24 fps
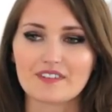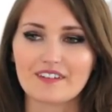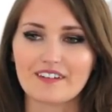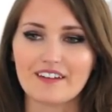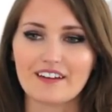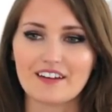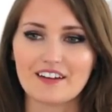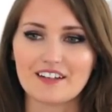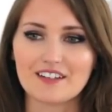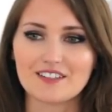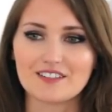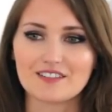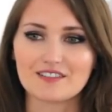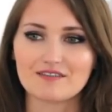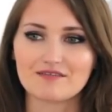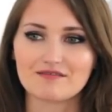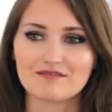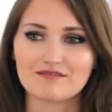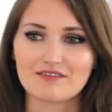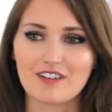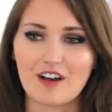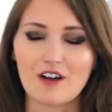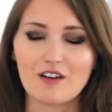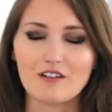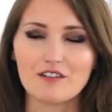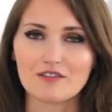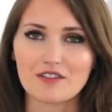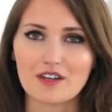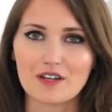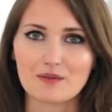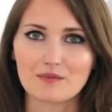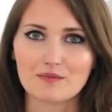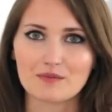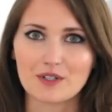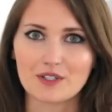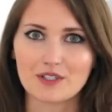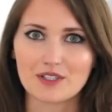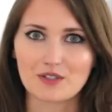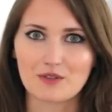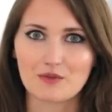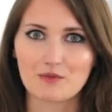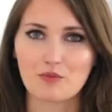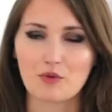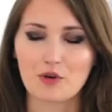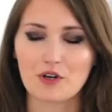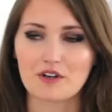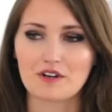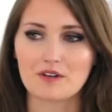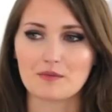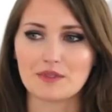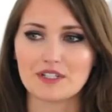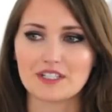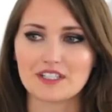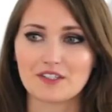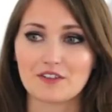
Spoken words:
And all of them are so important to me.